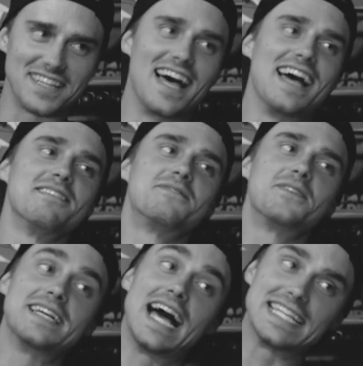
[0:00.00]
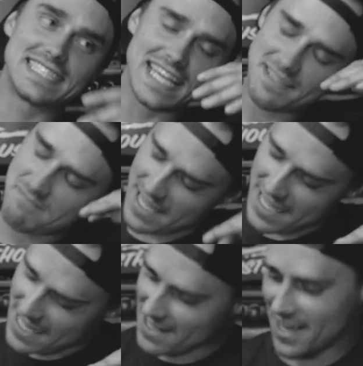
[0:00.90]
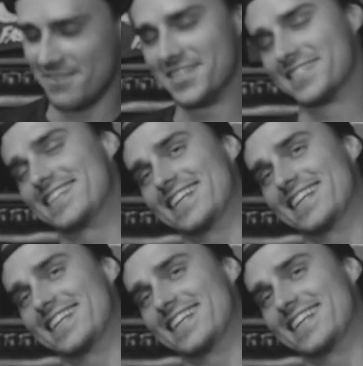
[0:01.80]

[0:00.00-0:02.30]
that for guys like me. No, I'm just